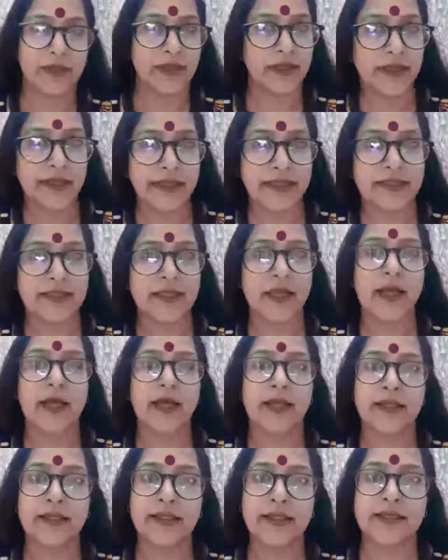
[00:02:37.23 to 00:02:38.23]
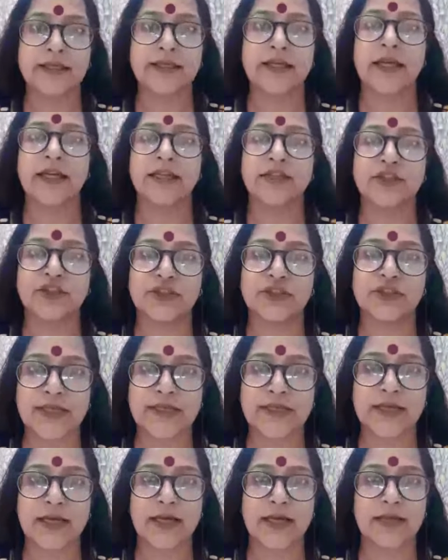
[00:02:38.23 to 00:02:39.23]
Is this
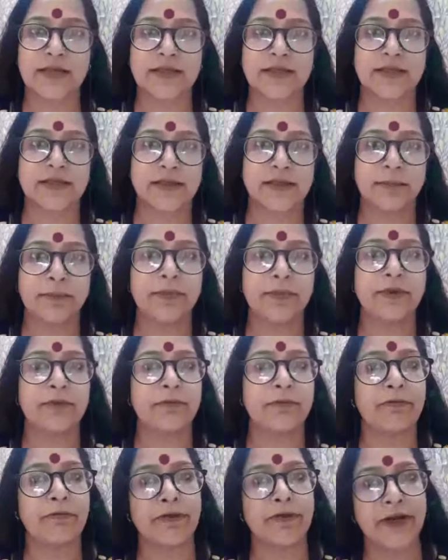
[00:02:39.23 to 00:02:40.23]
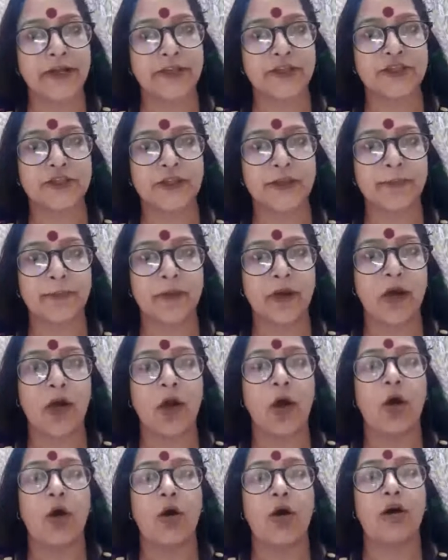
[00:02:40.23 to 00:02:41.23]
just a simple friendship
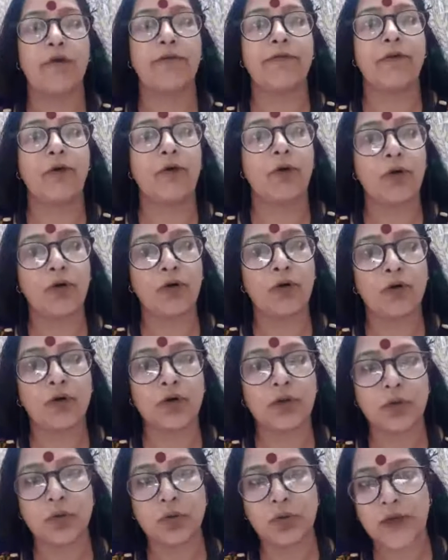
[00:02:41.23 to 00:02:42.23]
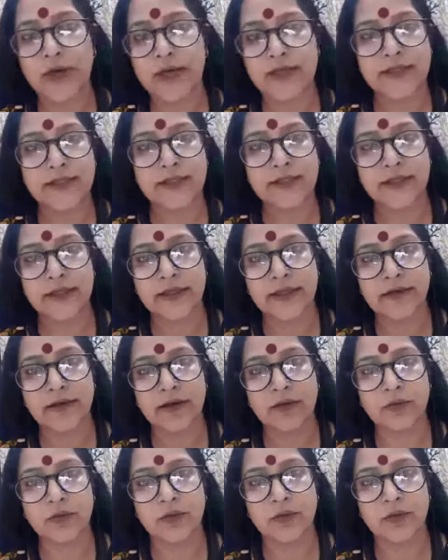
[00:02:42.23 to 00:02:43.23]
of all who are sitting
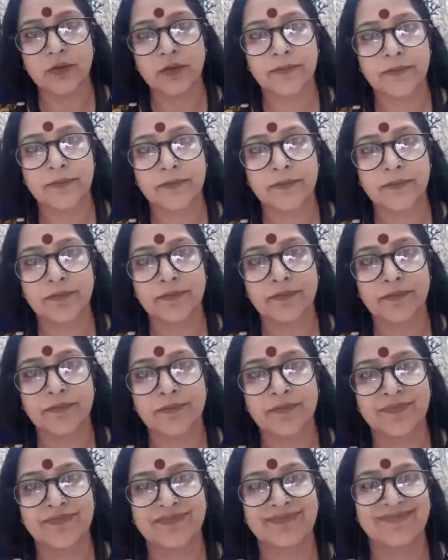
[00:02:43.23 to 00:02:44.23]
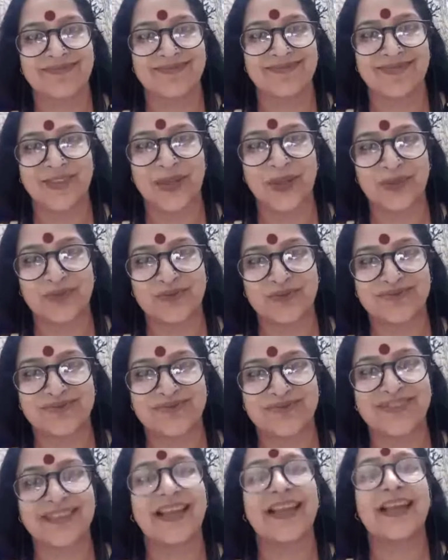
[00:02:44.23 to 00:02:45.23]
around? No.
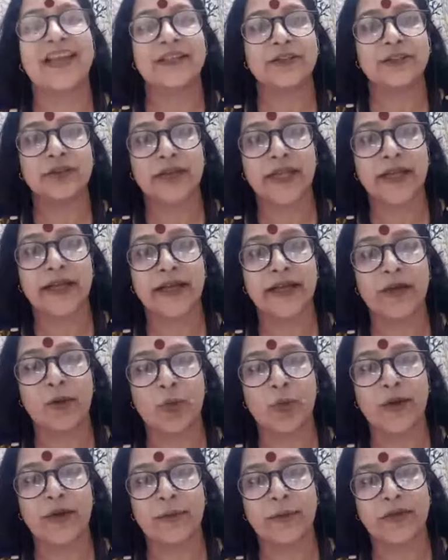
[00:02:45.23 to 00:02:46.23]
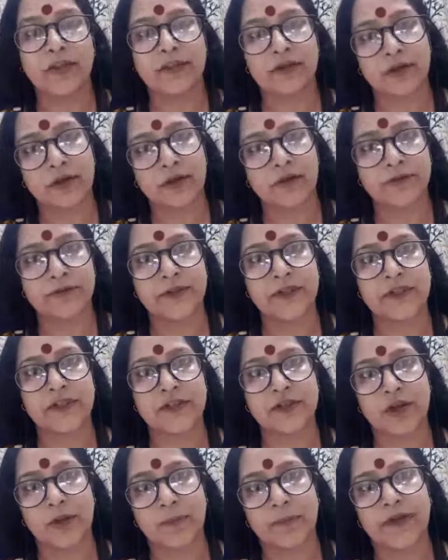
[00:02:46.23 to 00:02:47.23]
Today, when we talk of this
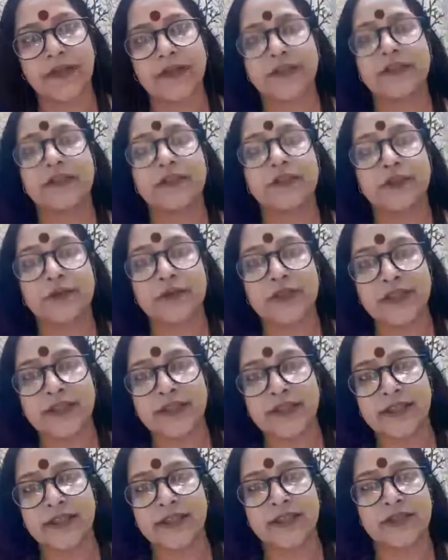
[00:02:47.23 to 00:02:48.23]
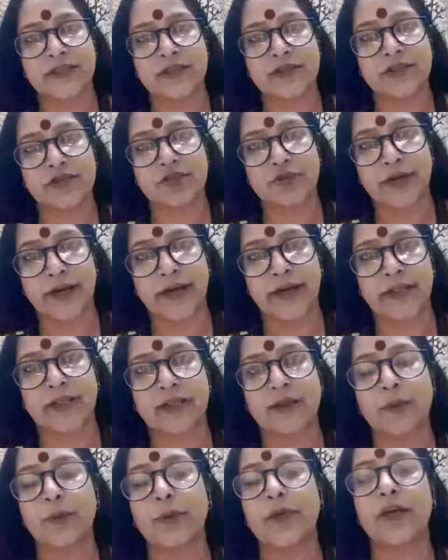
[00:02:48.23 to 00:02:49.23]
topic, unity is
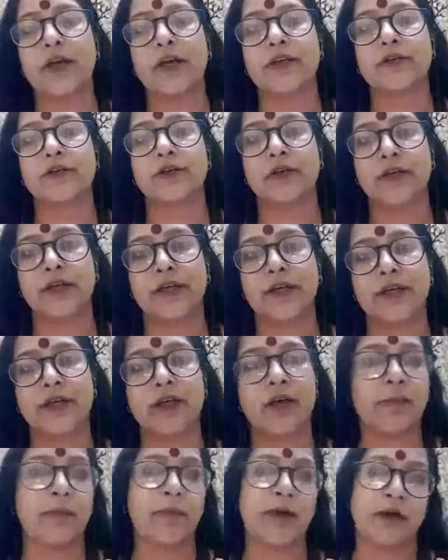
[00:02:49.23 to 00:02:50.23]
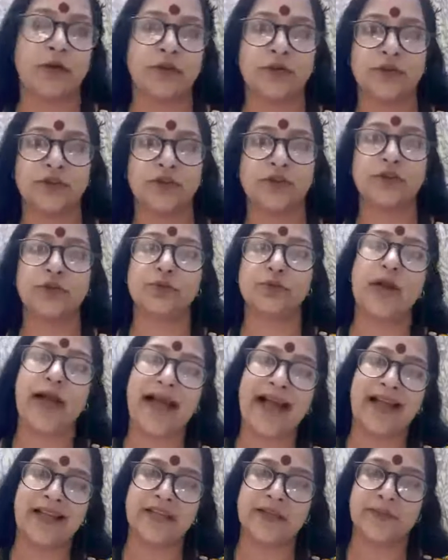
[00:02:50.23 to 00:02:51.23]
strength, we are talking about two
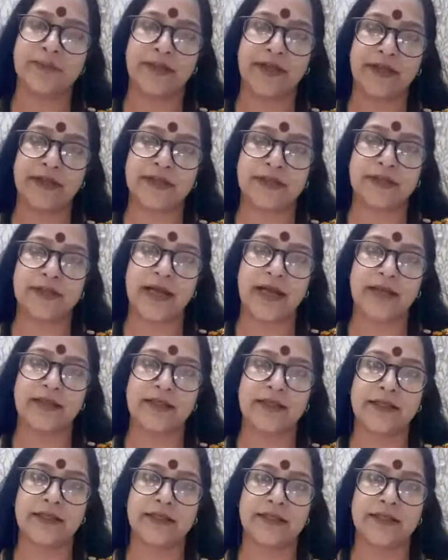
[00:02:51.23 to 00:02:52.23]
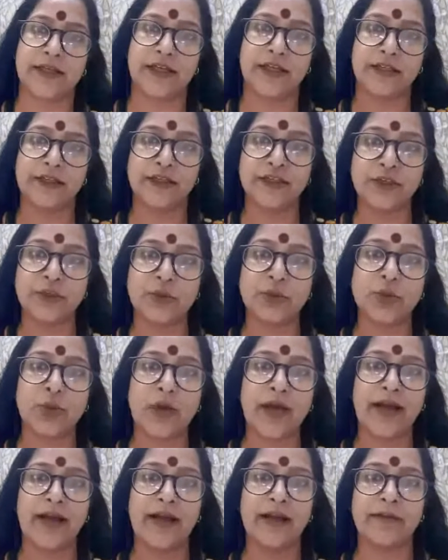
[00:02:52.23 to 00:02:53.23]
aspects, that is you
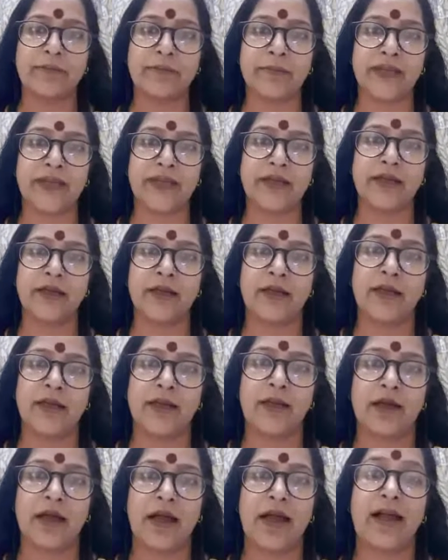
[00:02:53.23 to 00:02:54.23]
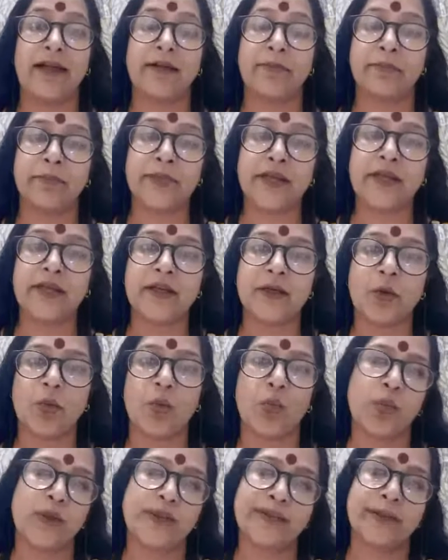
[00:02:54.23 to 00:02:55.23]
and me
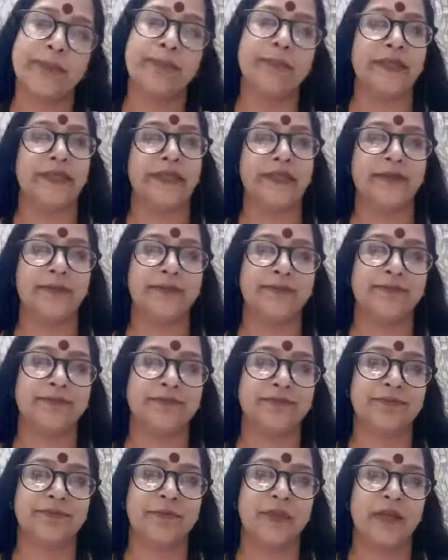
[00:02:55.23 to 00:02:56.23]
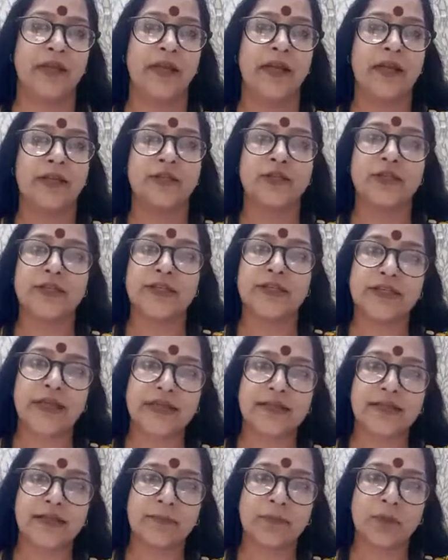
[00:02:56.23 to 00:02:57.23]
with me. So
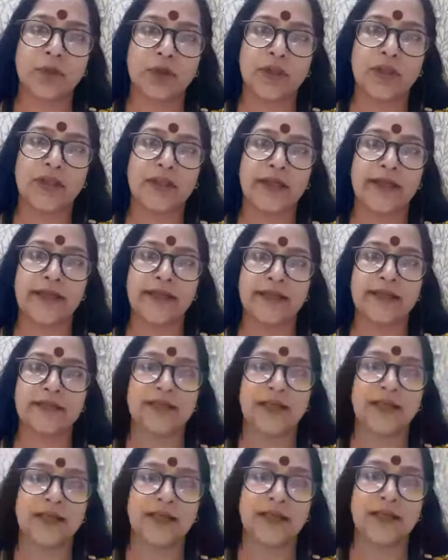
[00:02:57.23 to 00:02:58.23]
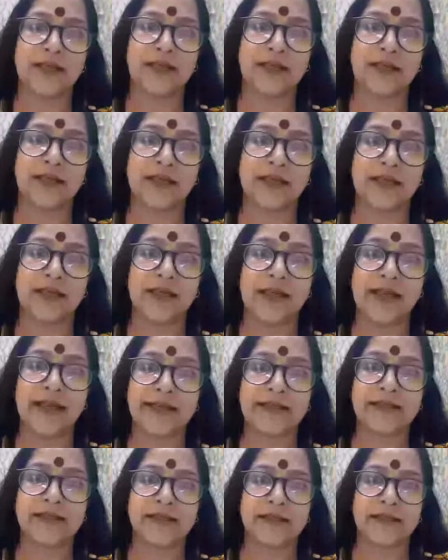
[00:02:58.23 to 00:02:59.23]
discussing both the things,
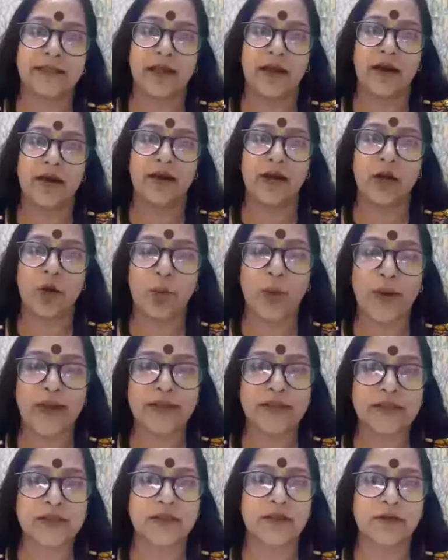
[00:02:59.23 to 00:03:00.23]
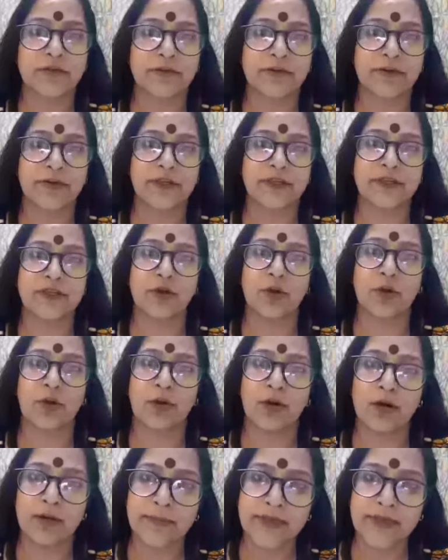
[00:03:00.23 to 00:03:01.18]
let request first all